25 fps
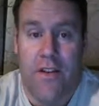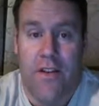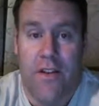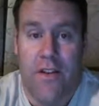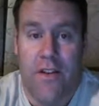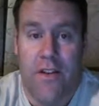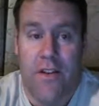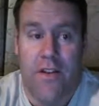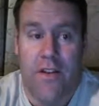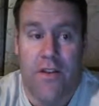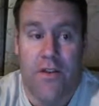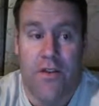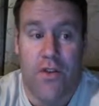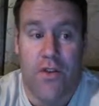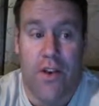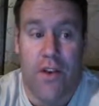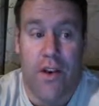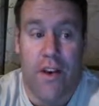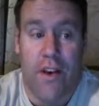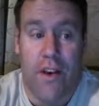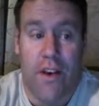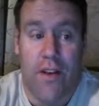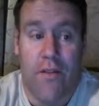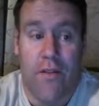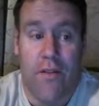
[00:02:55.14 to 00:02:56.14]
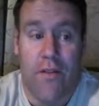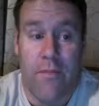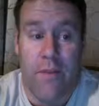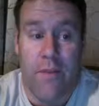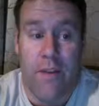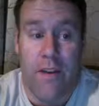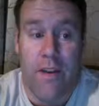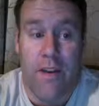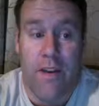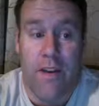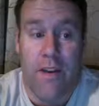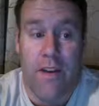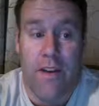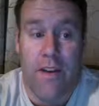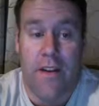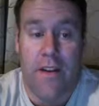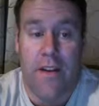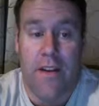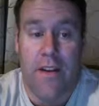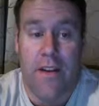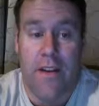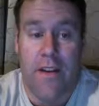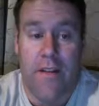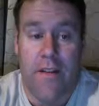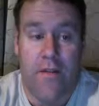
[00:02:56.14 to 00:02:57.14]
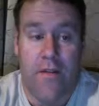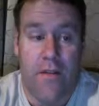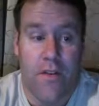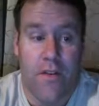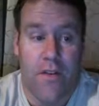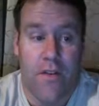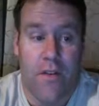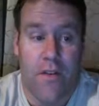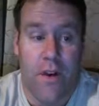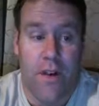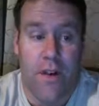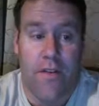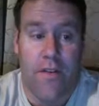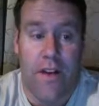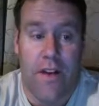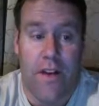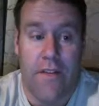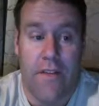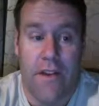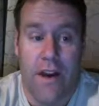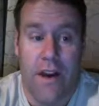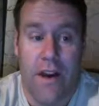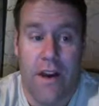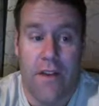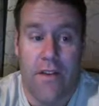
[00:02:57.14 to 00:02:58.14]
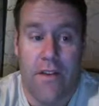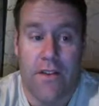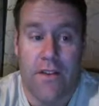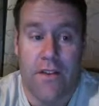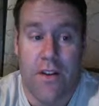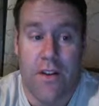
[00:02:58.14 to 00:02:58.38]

you join up with me for $25